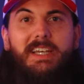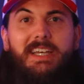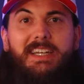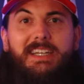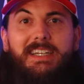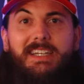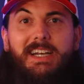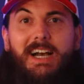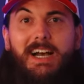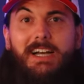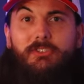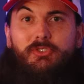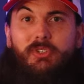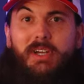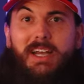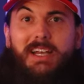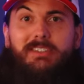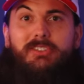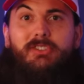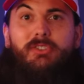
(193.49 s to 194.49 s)
And in
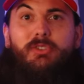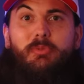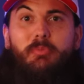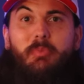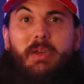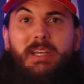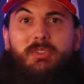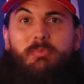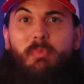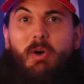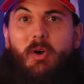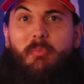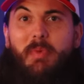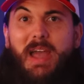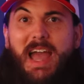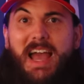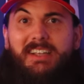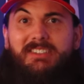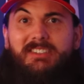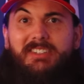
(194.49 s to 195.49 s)
contrast to baseball
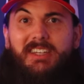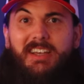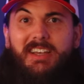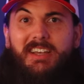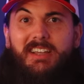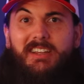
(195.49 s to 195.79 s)
bats,